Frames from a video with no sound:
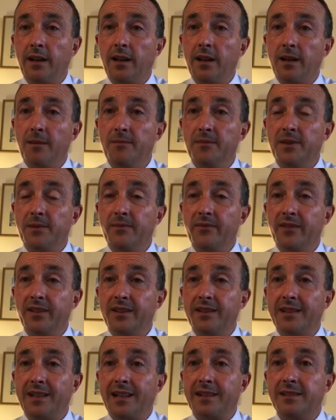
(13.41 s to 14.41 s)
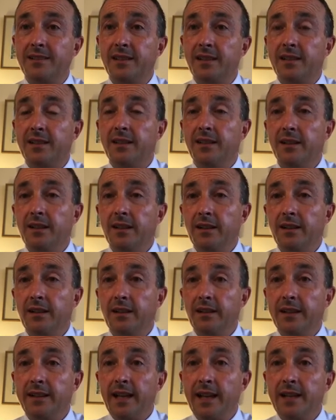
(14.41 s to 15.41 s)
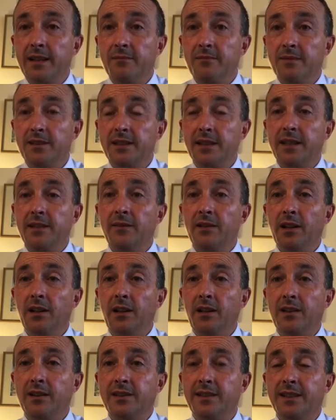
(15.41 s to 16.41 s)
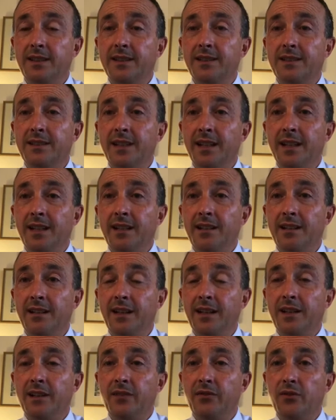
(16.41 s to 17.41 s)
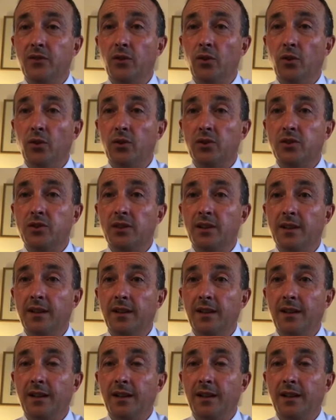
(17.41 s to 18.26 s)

Some fantastic games in the last 16, and of course,